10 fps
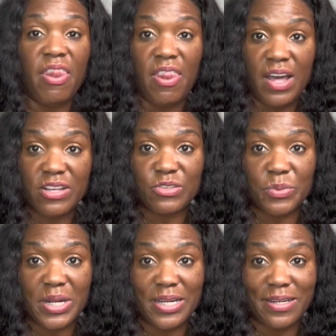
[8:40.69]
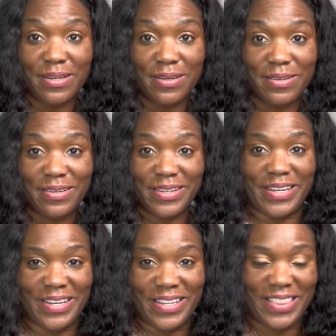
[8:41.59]
that's what I did.
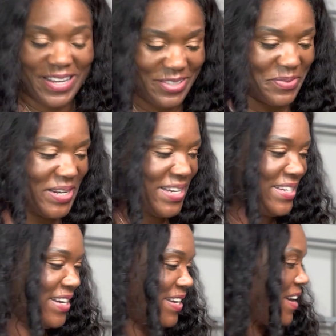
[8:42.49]
That's what I did.